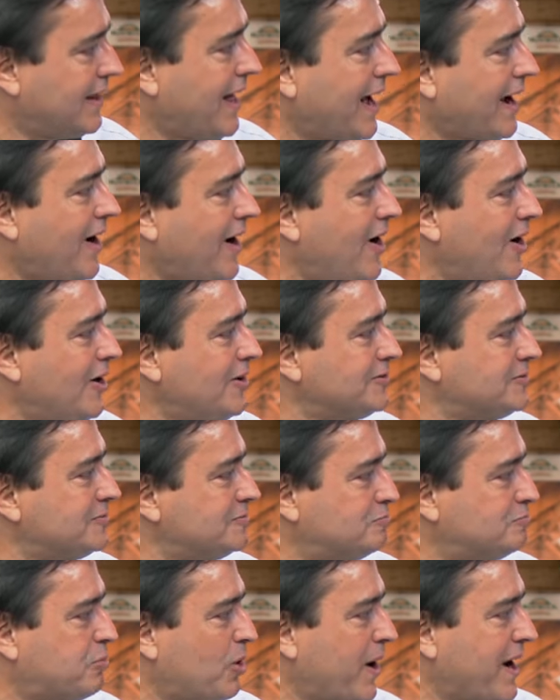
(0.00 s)
like all
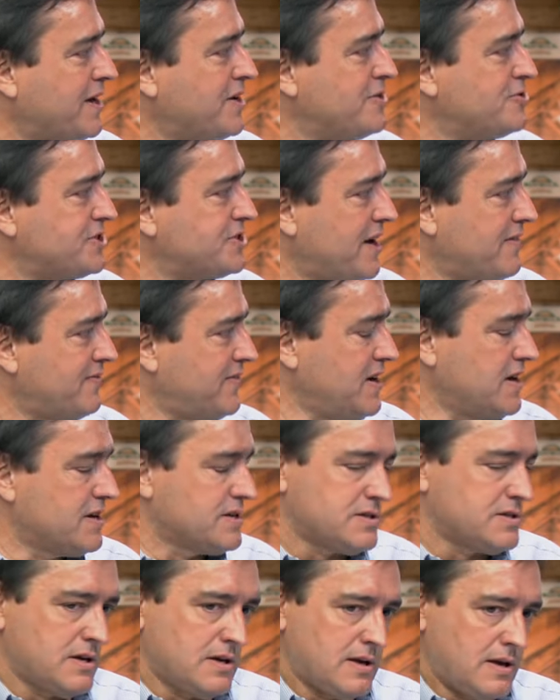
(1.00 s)
brand new stuff
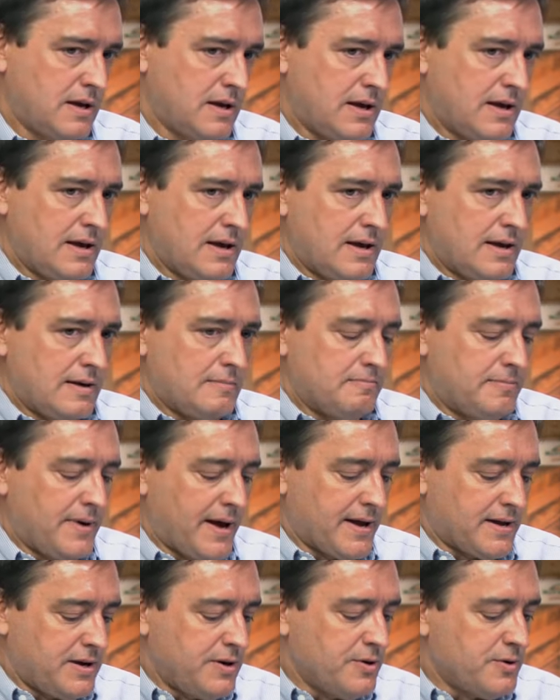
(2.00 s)
is.
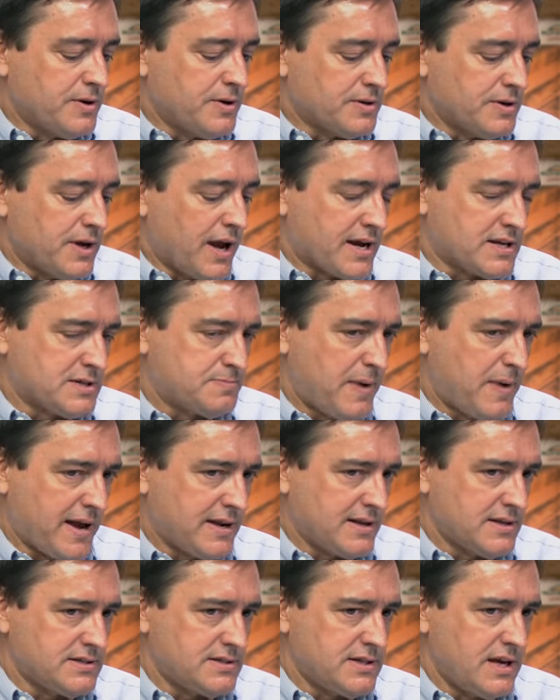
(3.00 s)
But you can
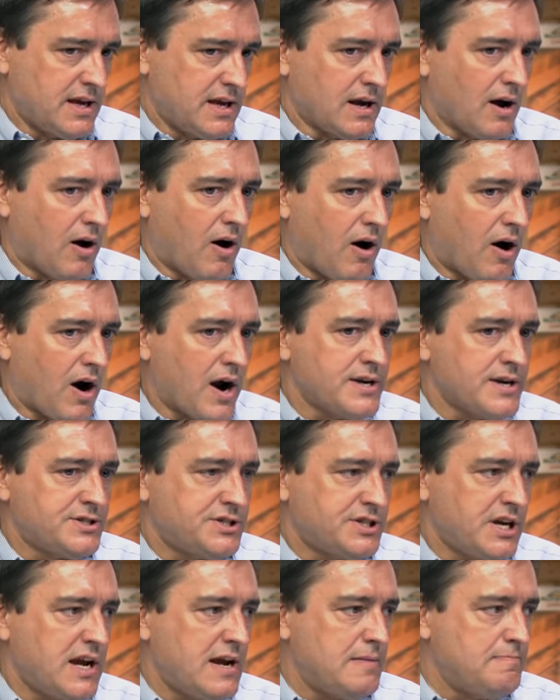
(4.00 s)
expect to see R
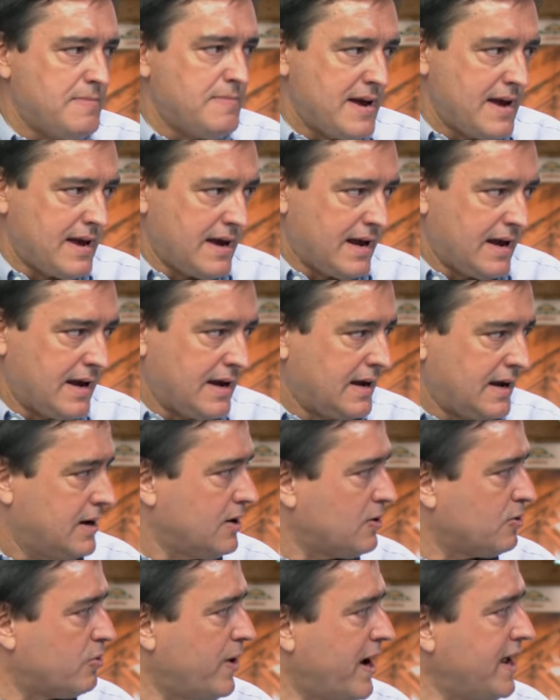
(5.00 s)
G B,
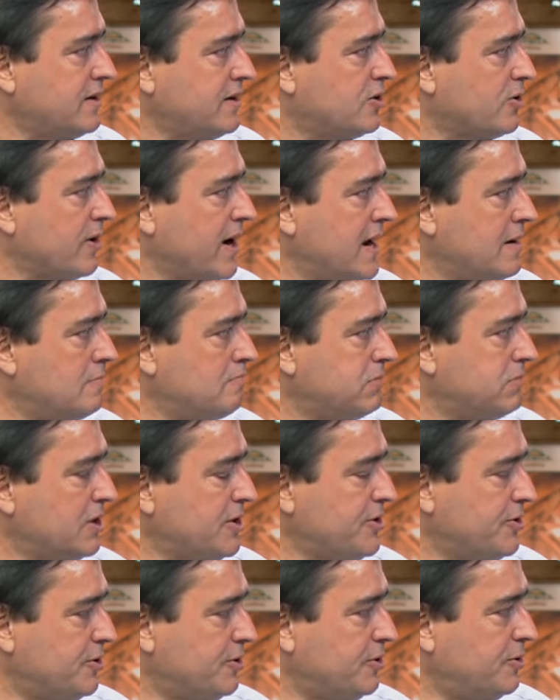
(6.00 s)
red, green,
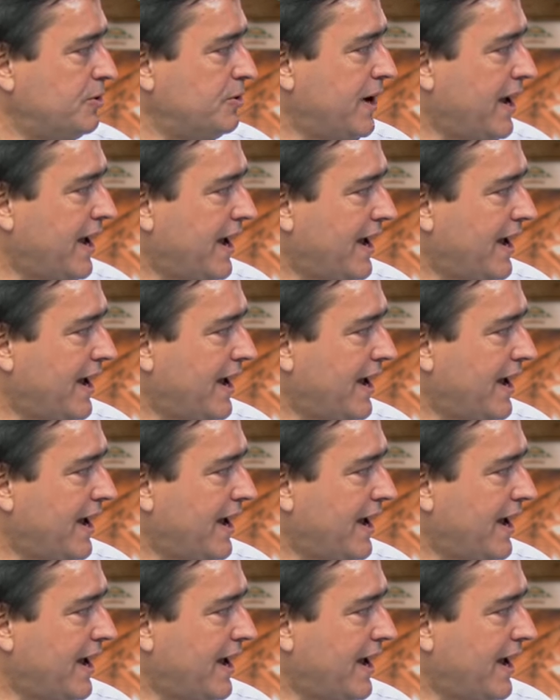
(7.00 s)
blue